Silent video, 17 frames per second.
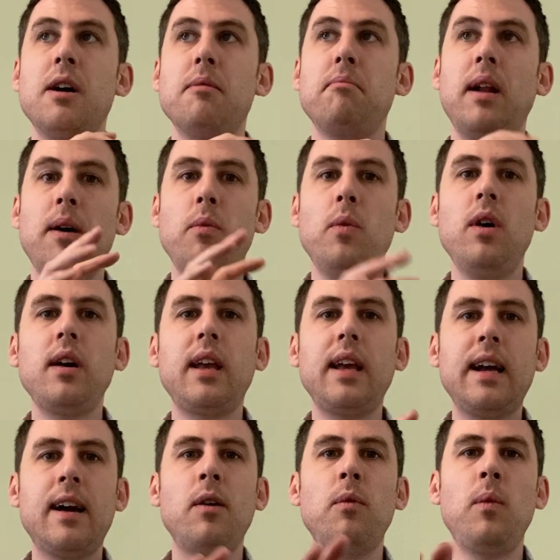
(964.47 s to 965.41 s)
but I'm
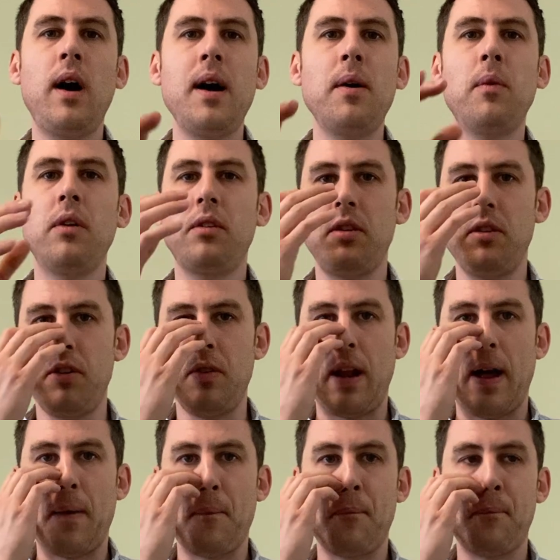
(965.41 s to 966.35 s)
working out what I want to do
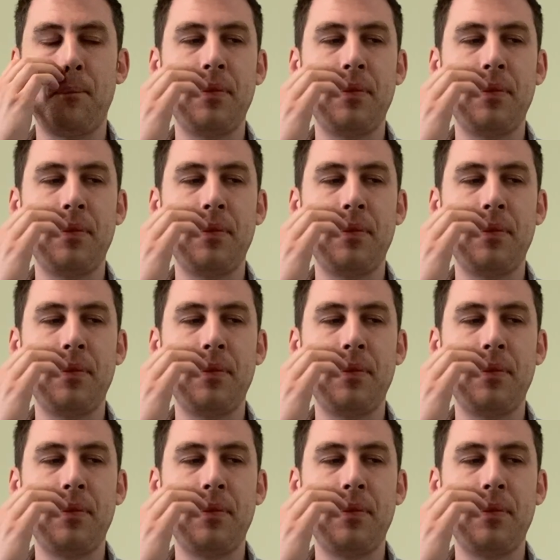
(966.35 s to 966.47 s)
now.